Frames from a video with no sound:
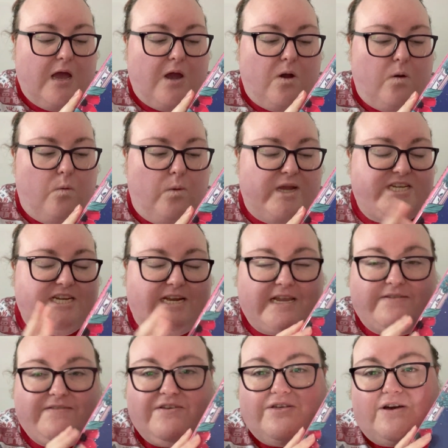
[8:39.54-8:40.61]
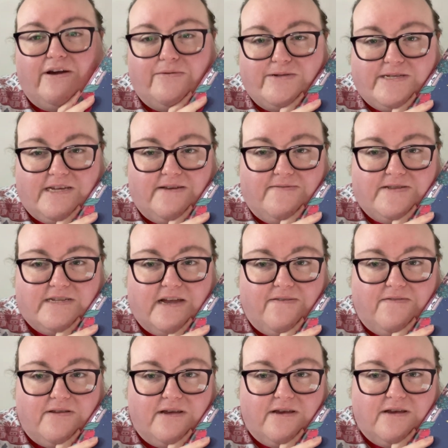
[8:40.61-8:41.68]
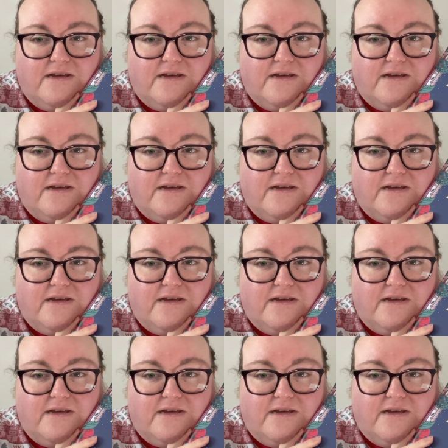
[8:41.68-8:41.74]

Which I never thought I would say for Stephanie,